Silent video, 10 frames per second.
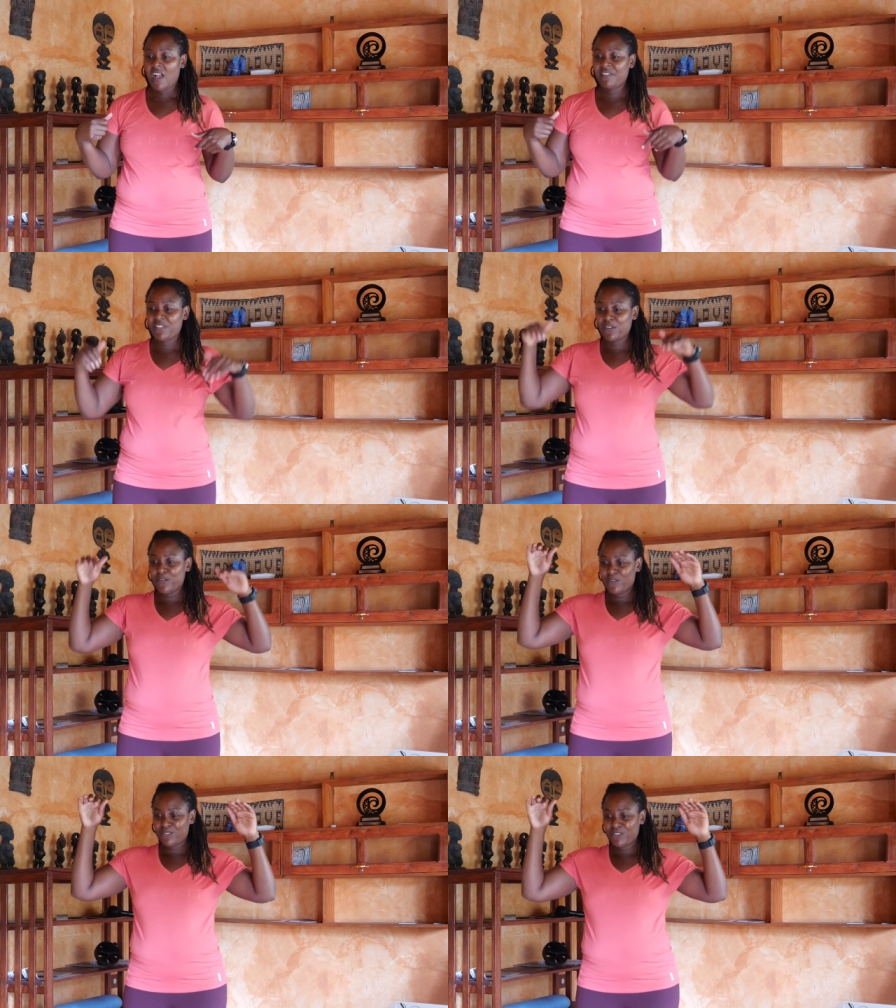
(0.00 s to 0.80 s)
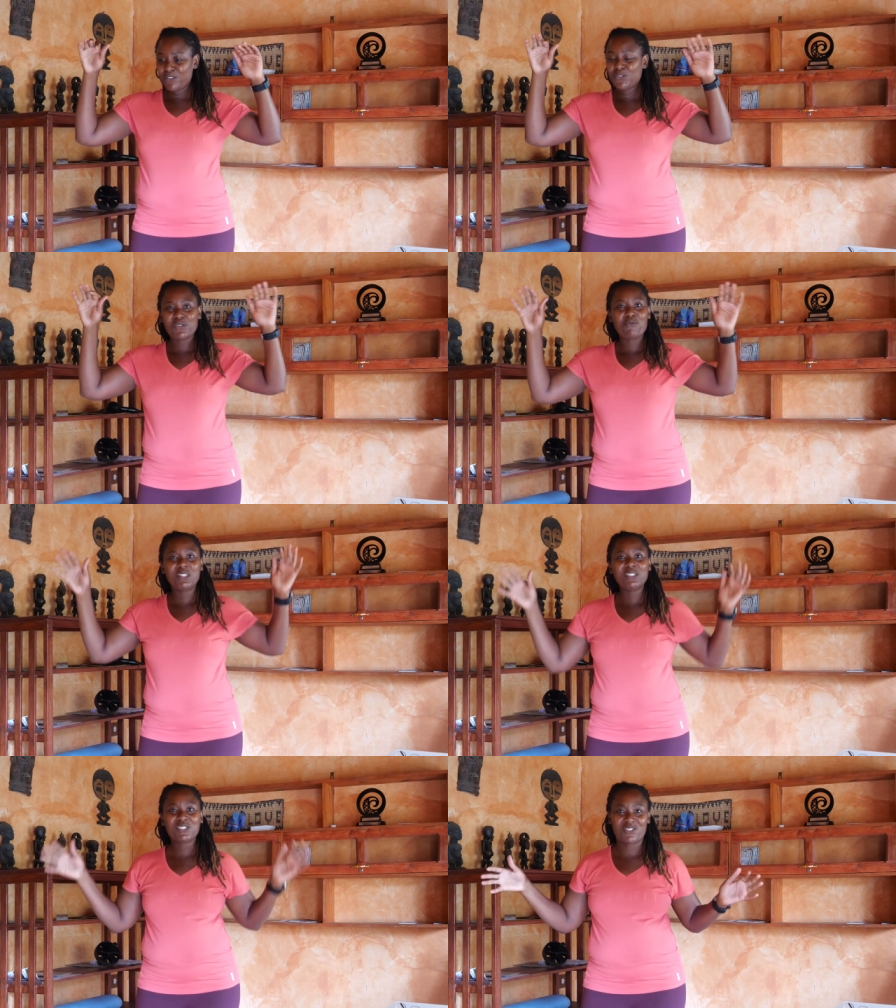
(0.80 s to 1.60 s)
and they're usually
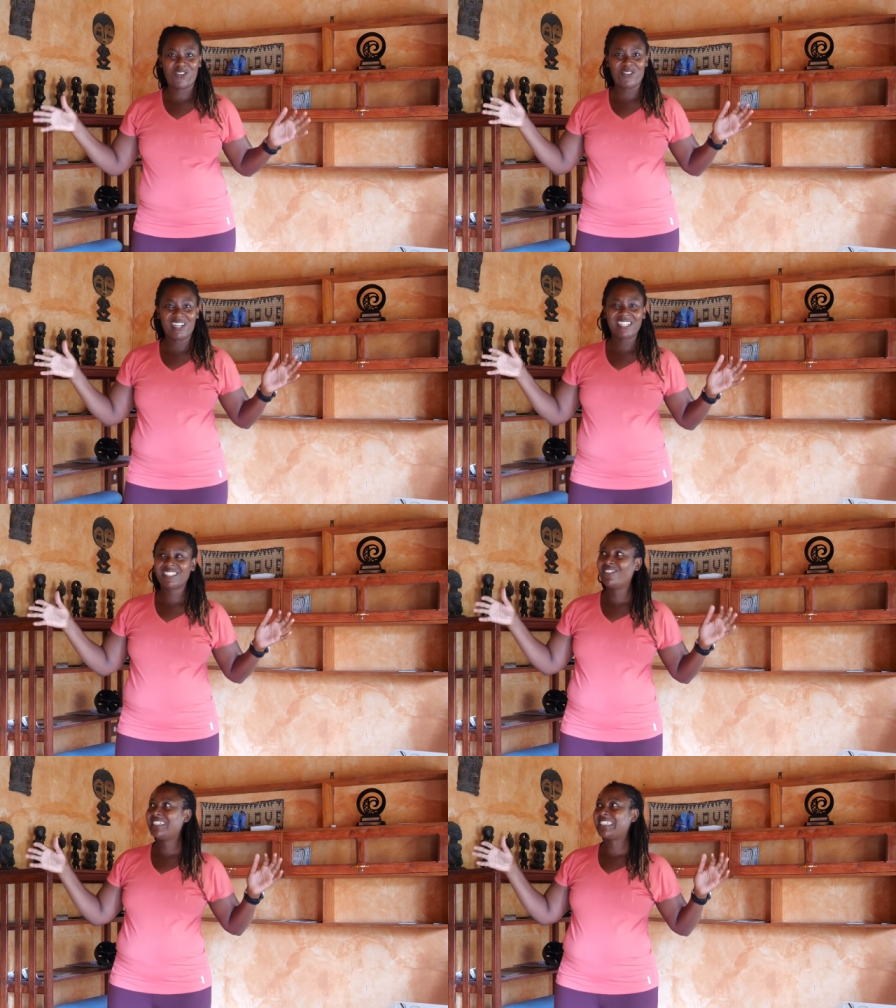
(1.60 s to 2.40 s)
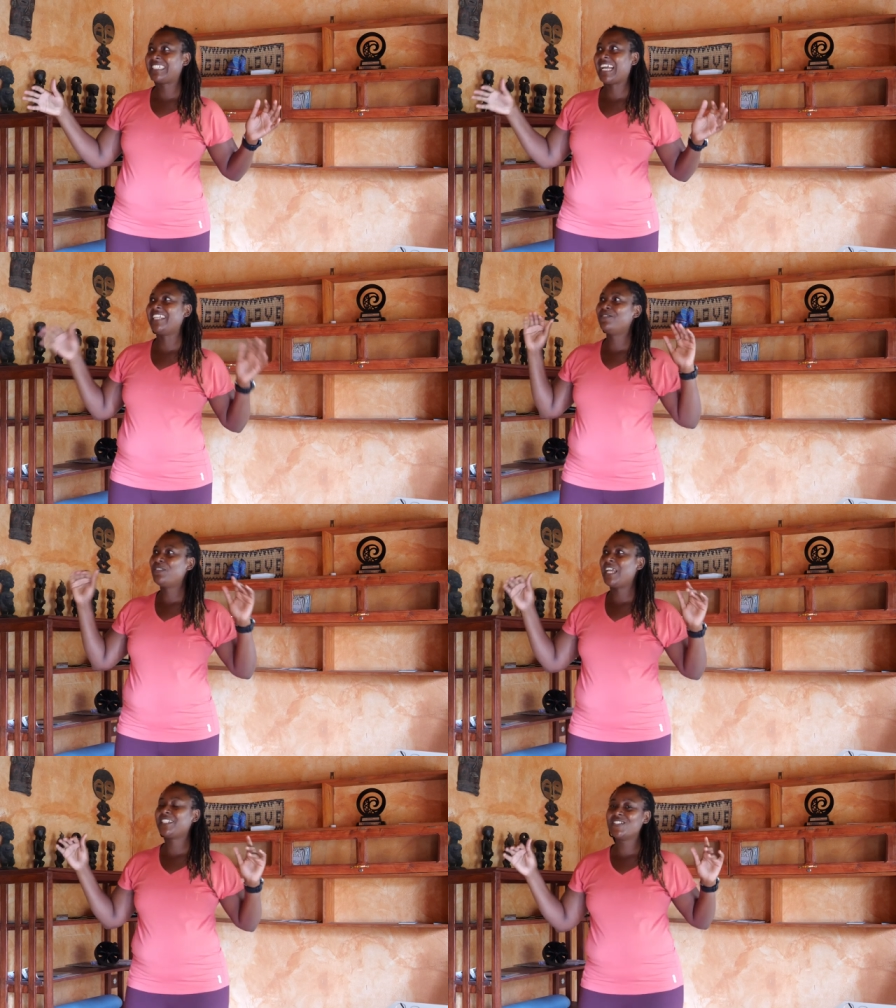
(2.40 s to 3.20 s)
one story, so kind of
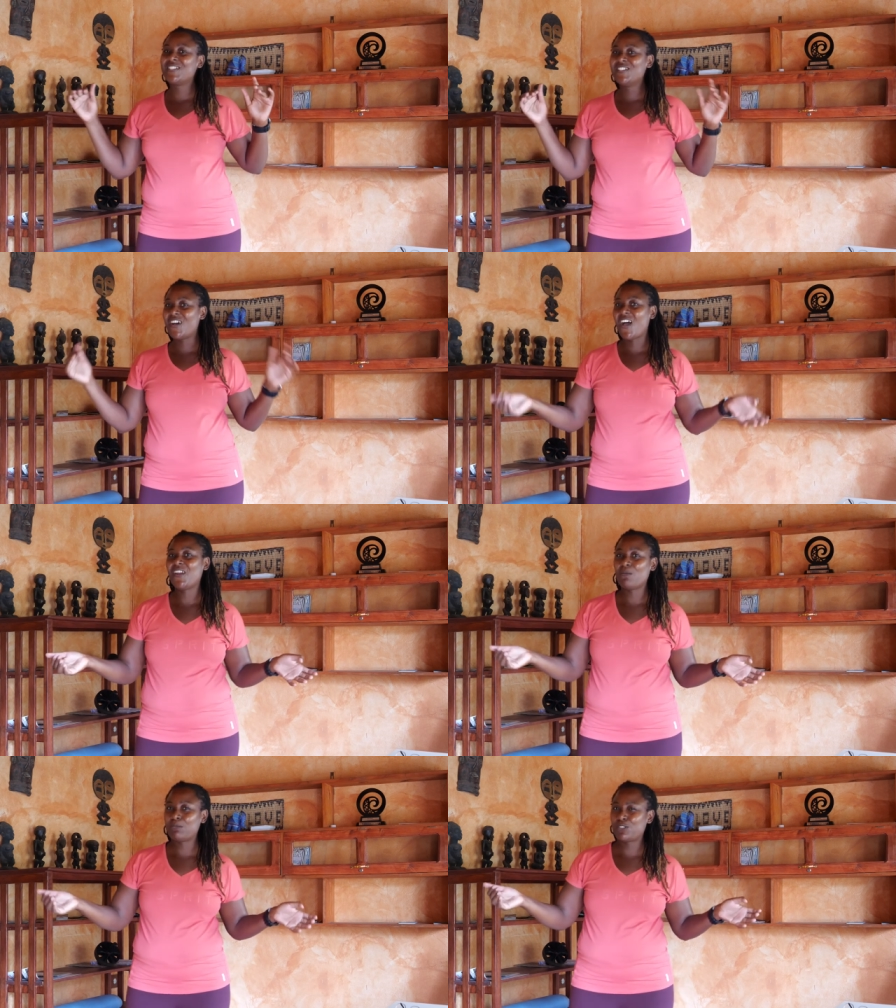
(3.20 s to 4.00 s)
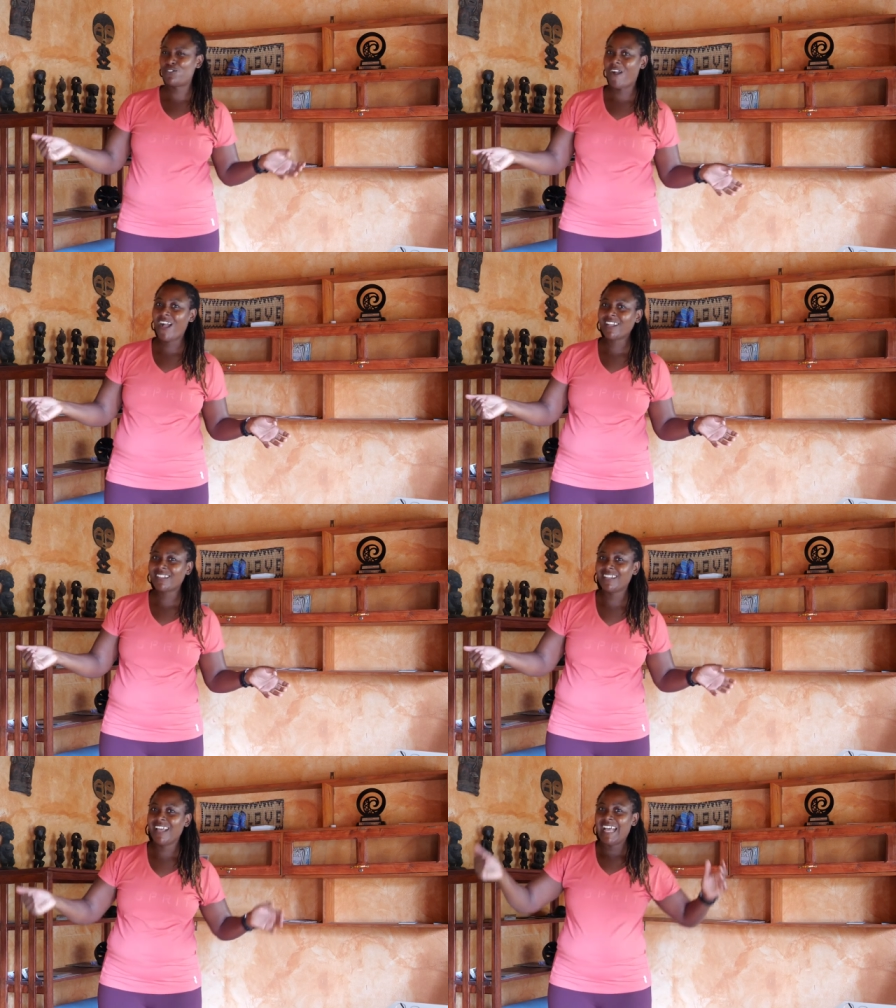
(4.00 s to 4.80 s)
like does not
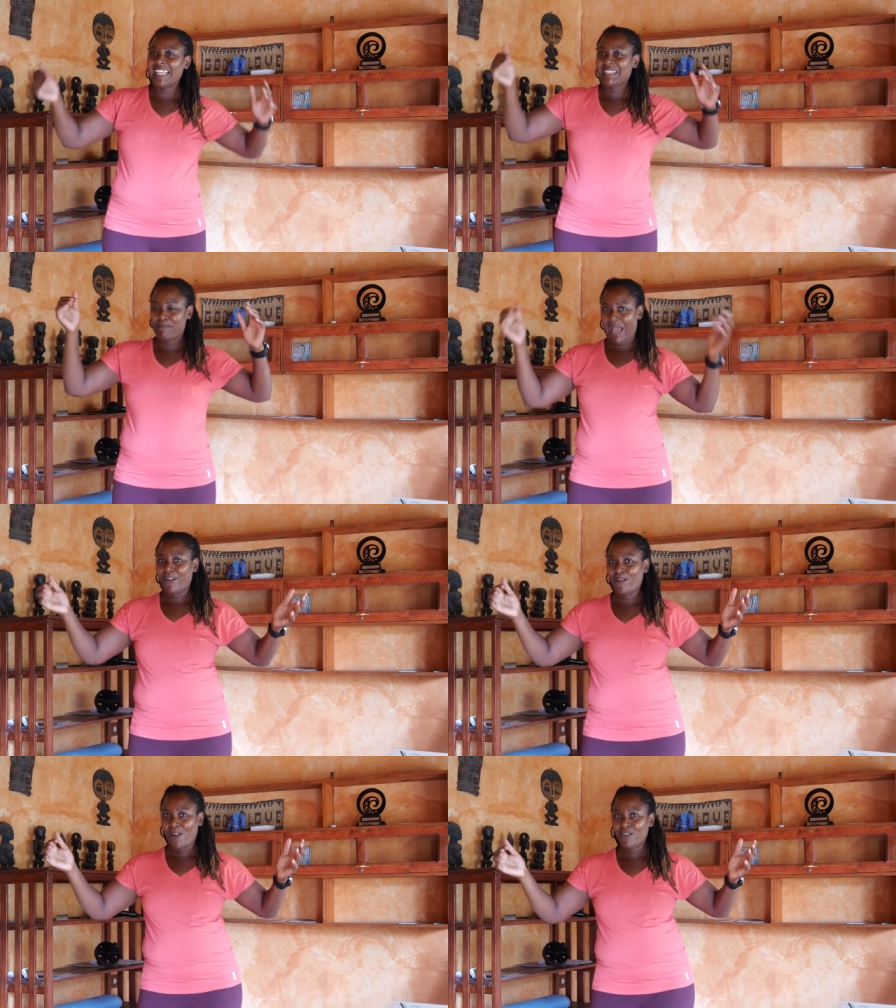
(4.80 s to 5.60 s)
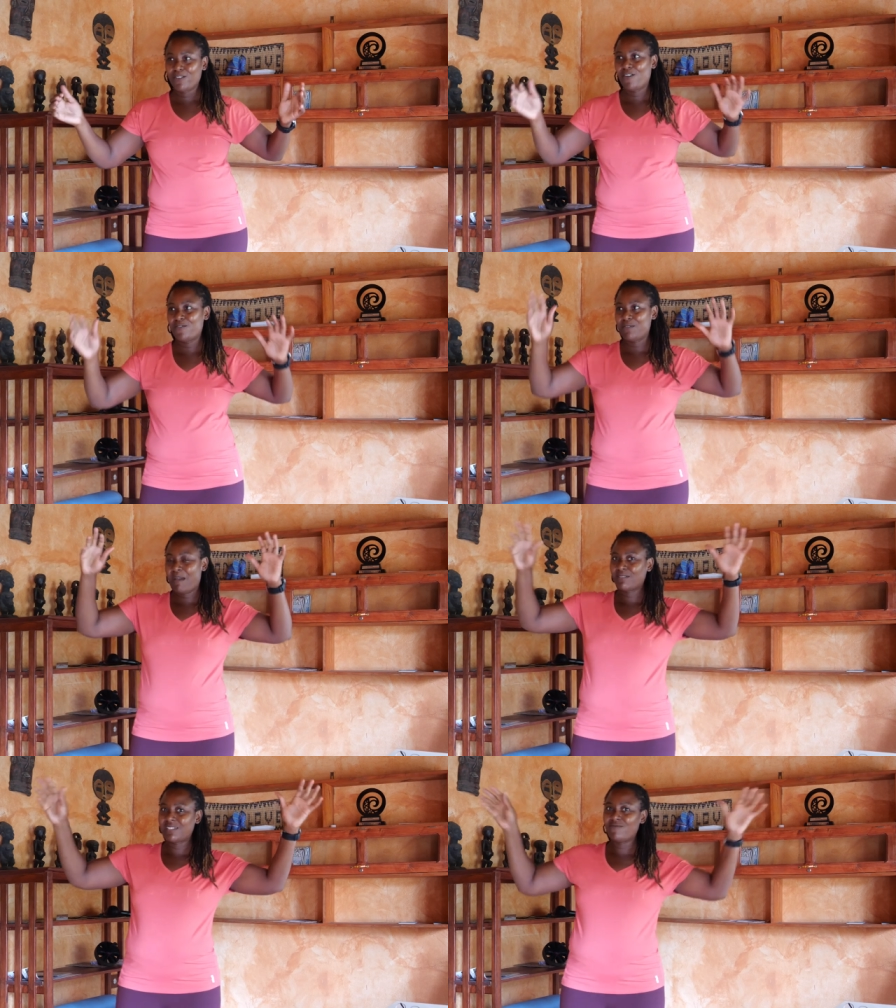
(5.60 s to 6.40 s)
obstruct the background of the
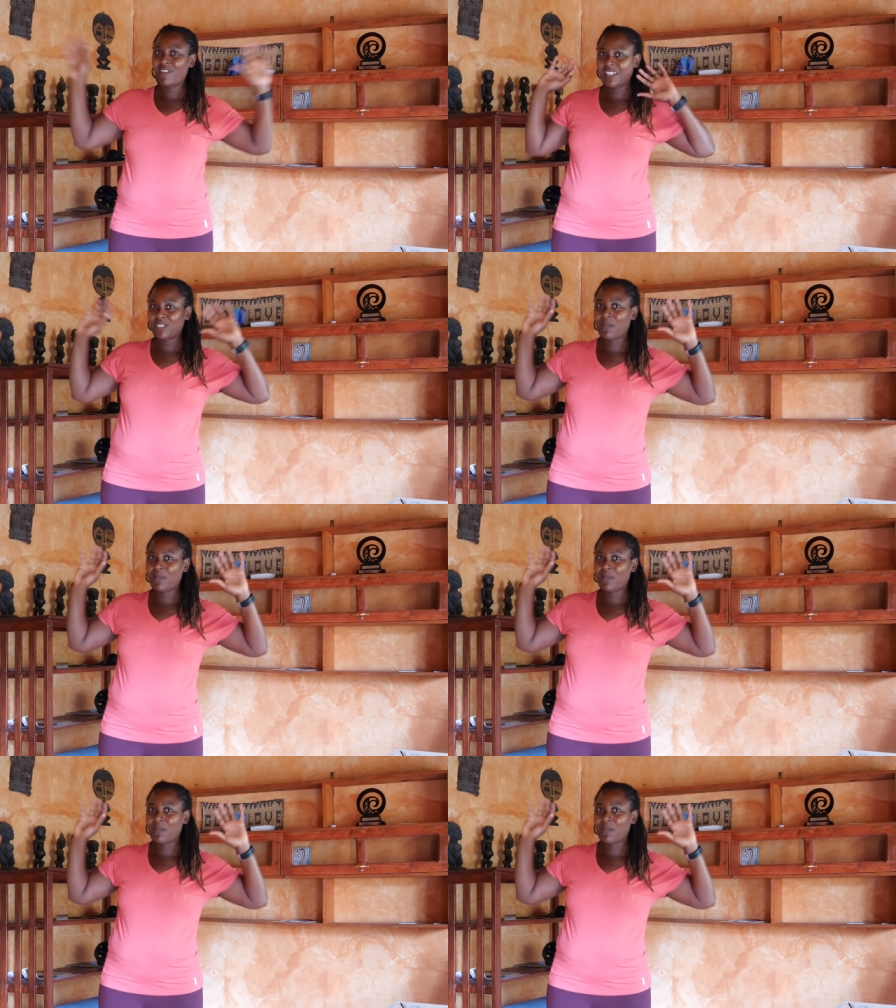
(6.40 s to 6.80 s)
mountain range